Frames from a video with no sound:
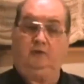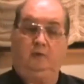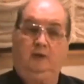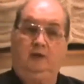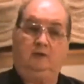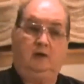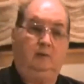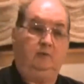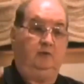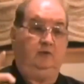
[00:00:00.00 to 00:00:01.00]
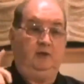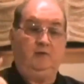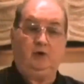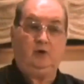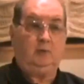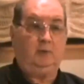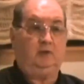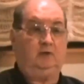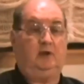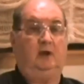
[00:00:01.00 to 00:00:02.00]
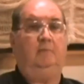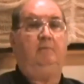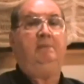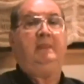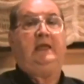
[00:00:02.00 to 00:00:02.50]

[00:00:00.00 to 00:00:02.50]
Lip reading: so many times, there's never going to be a time